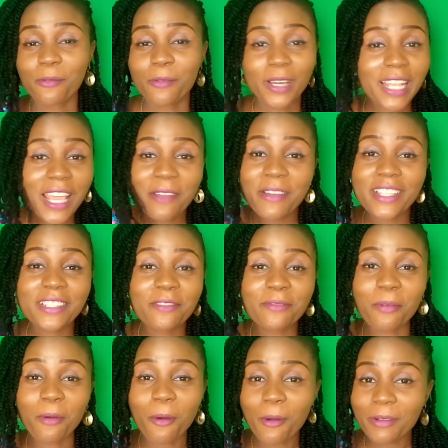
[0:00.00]
what are you waiting
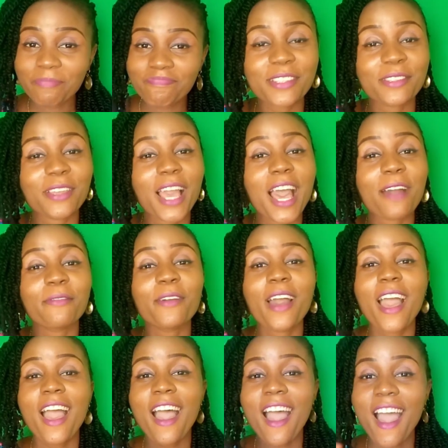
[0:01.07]
for you have
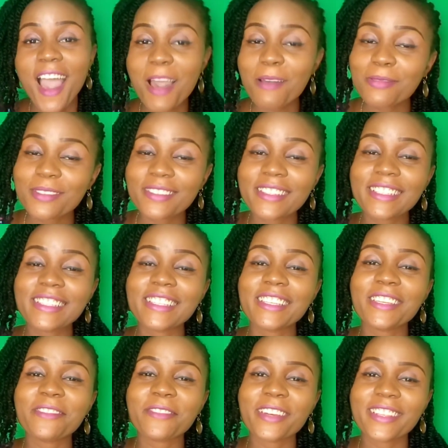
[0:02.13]

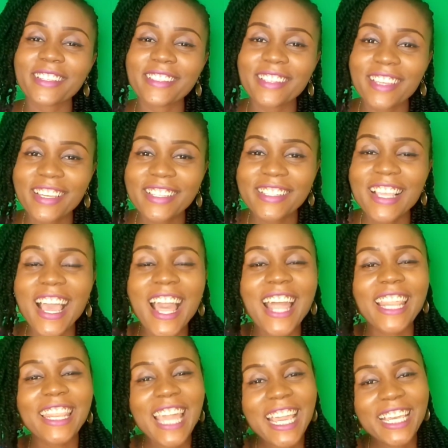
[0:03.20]
absolutely what it takes
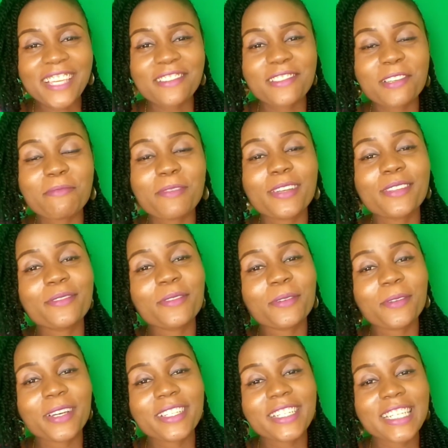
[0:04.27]
thank you so much for
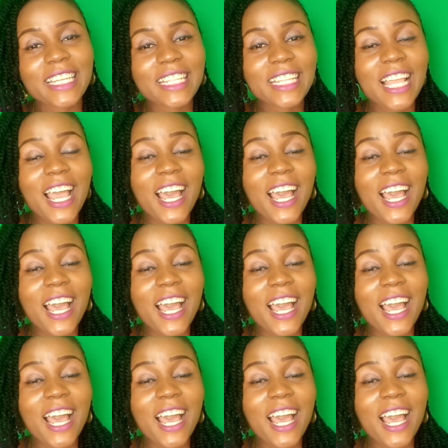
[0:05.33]
watching